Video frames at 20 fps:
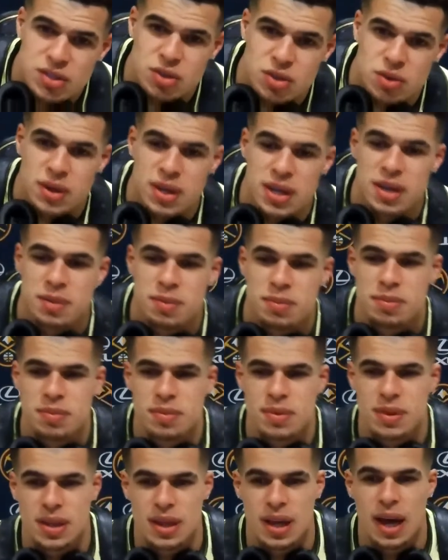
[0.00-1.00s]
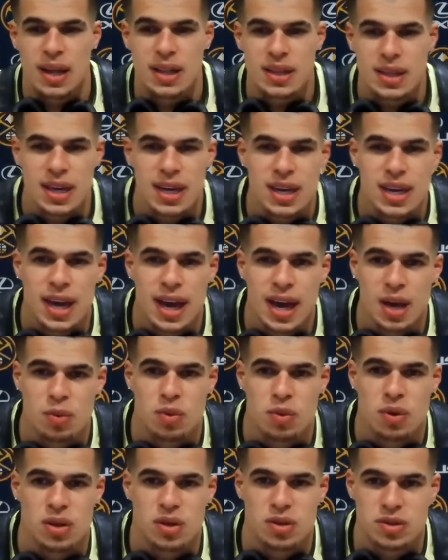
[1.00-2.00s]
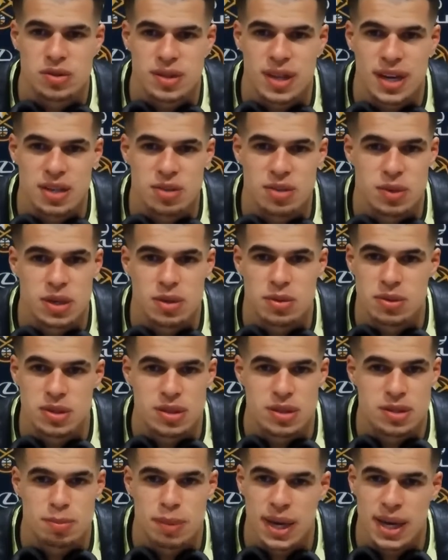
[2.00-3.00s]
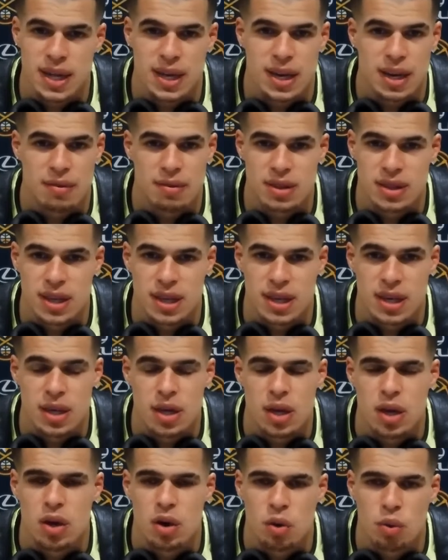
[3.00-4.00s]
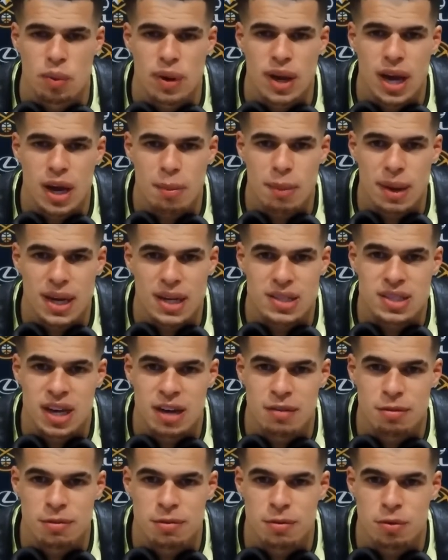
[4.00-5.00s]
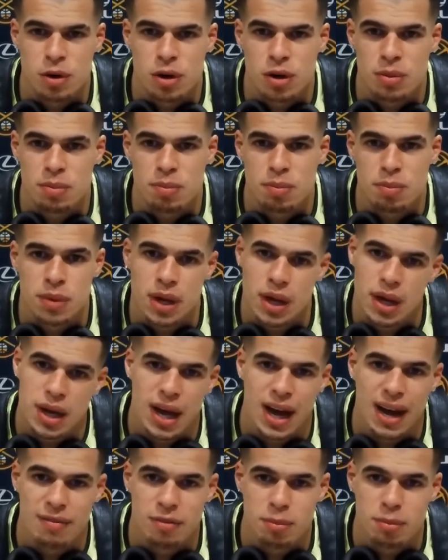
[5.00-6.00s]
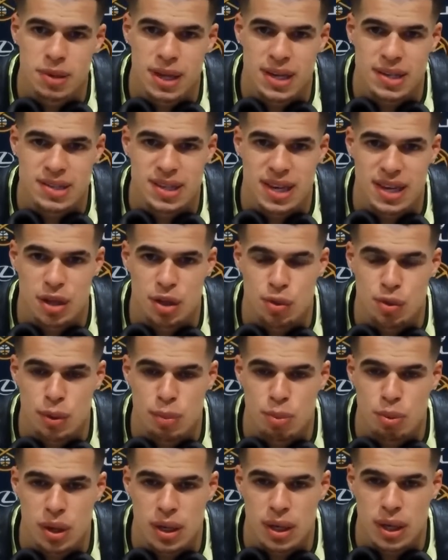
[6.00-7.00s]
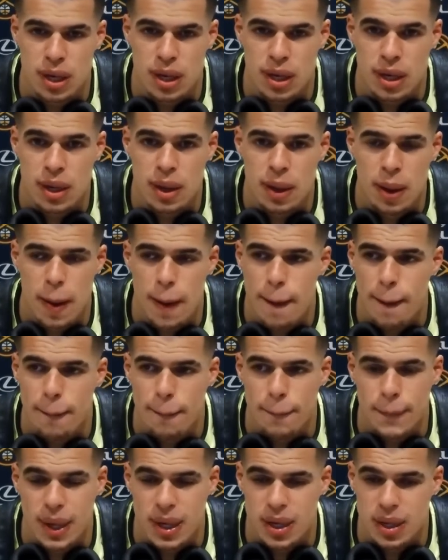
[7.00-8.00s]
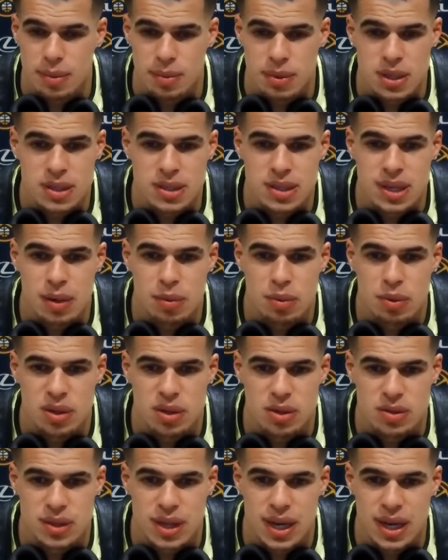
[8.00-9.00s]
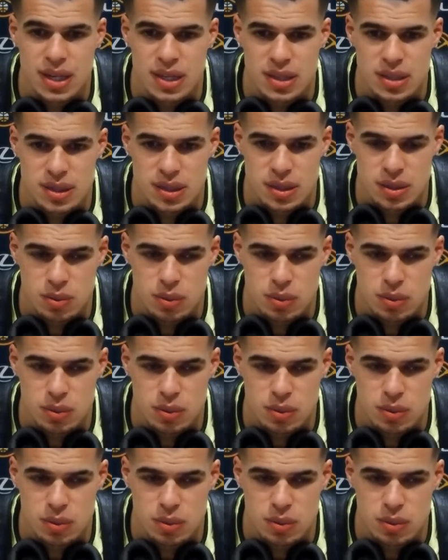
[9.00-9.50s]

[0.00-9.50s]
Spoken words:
through him. I think he had one of those nights where he was just making everything. We got to make it tougher for him. I've been playing inside the three-point line. But he just had one of those nights.